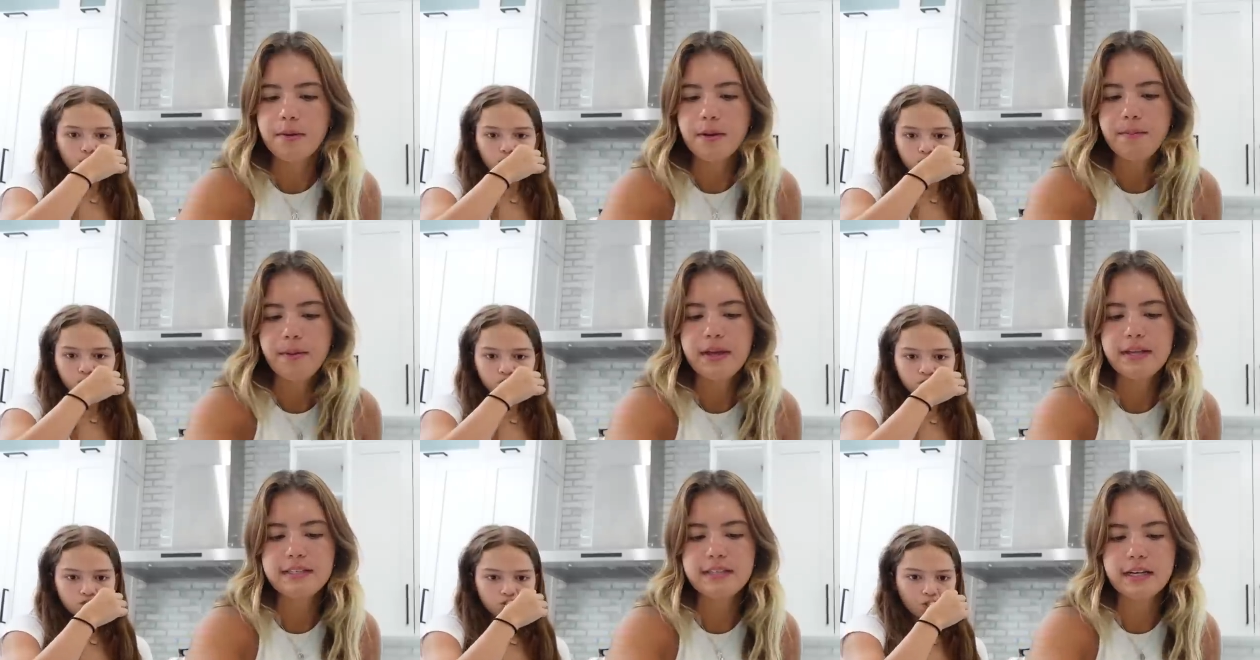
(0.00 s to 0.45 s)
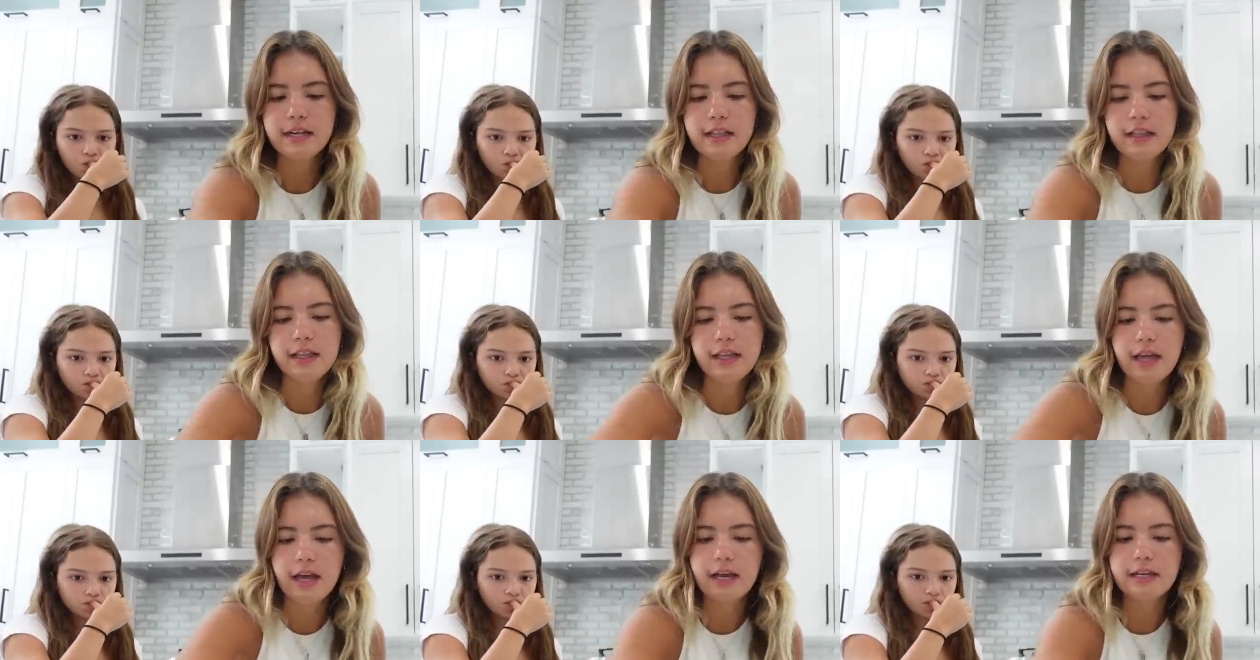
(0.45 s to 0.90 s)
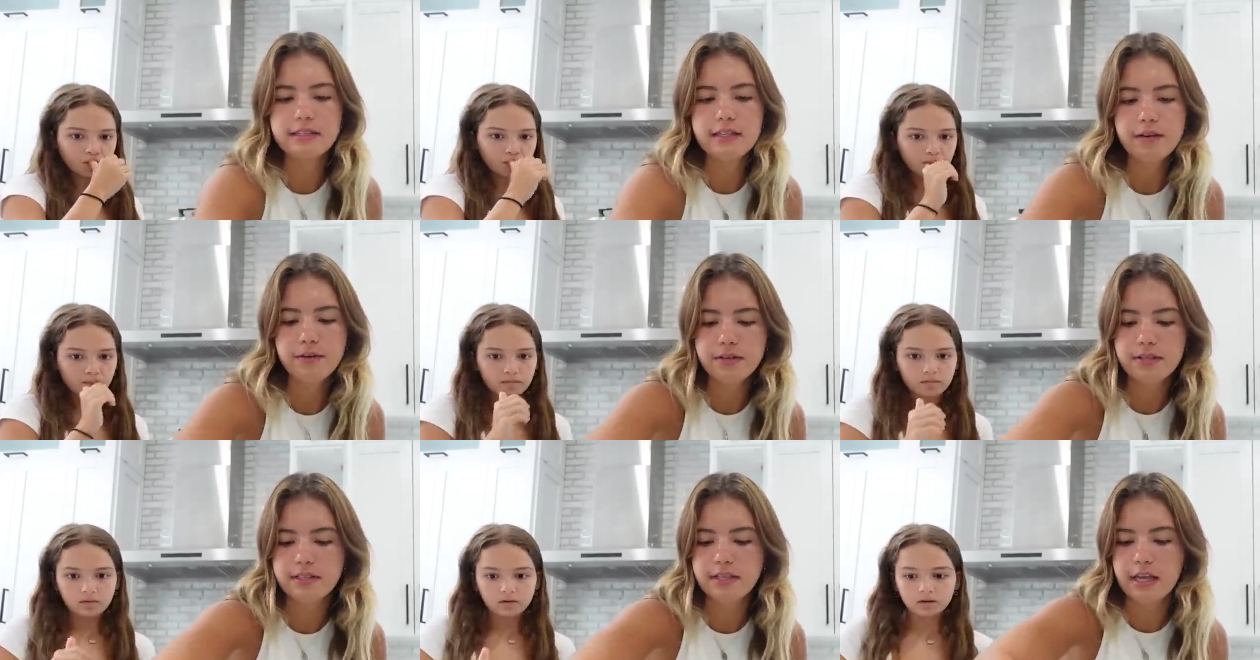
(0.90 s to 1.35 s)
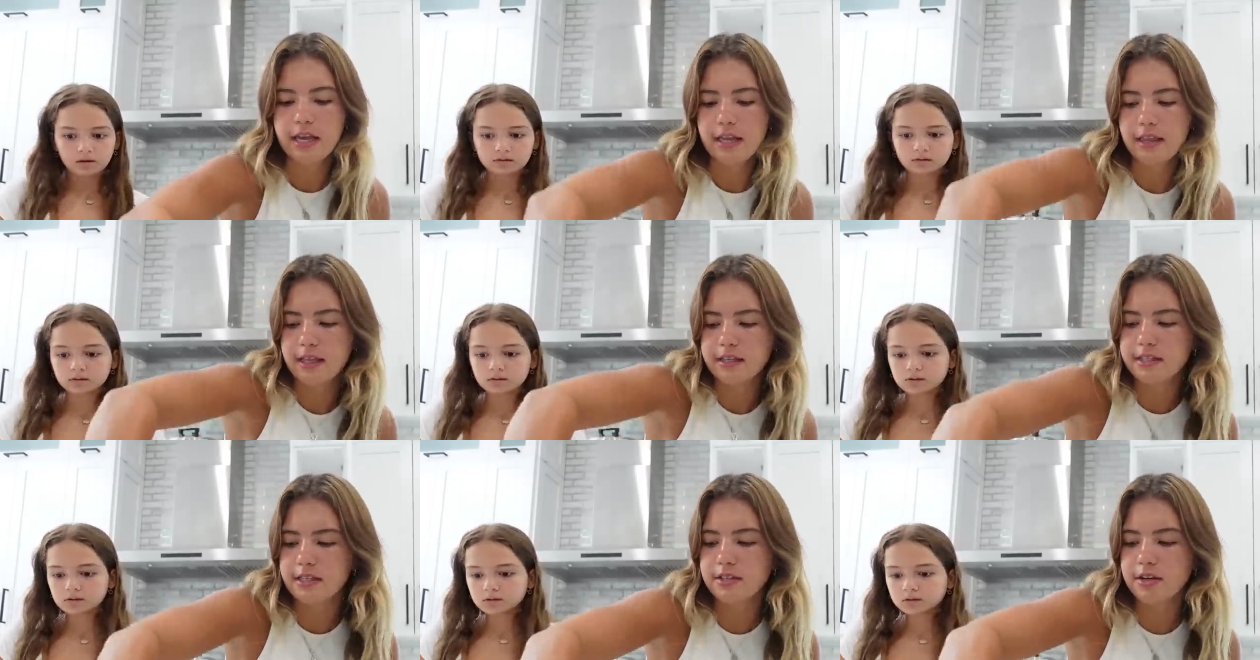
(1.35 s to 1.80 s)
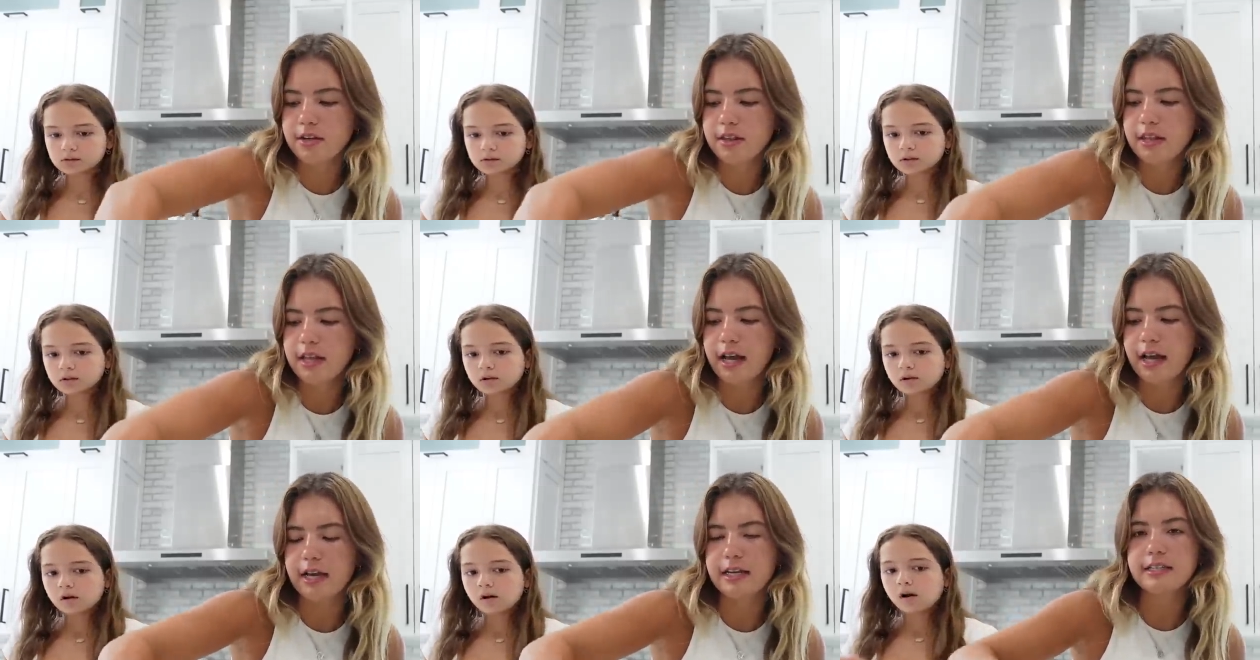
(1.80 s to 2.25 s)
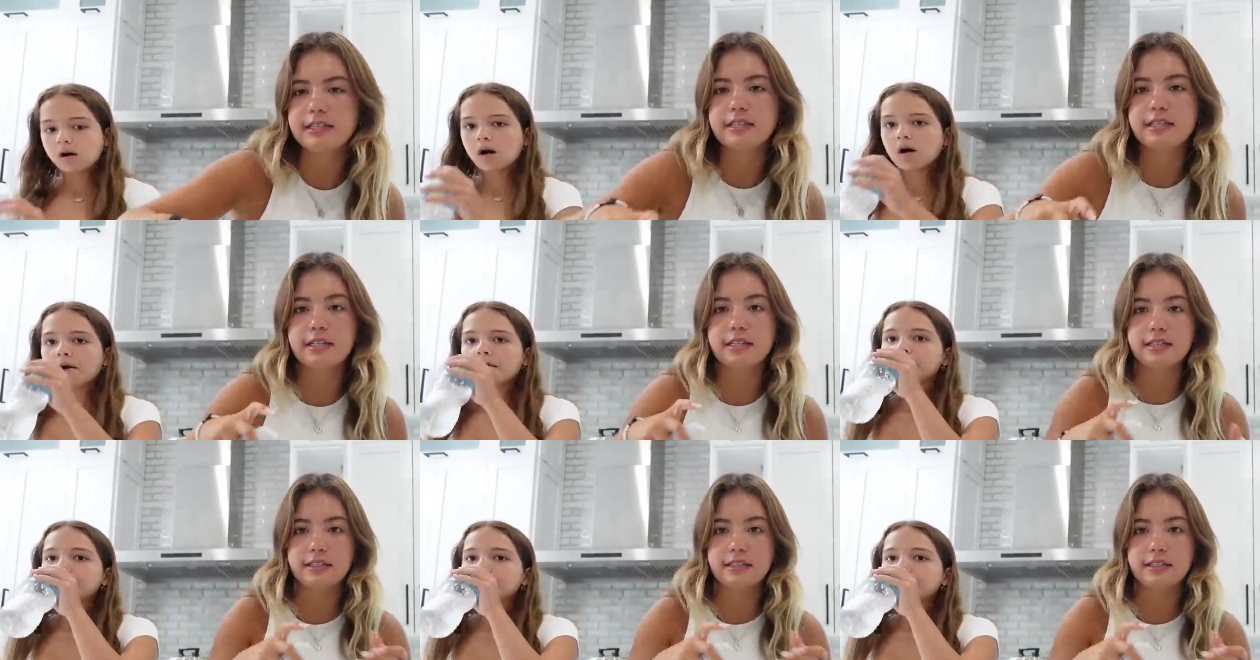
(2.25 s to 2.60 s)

Speaker 1: Basically, as I was saying, this is our last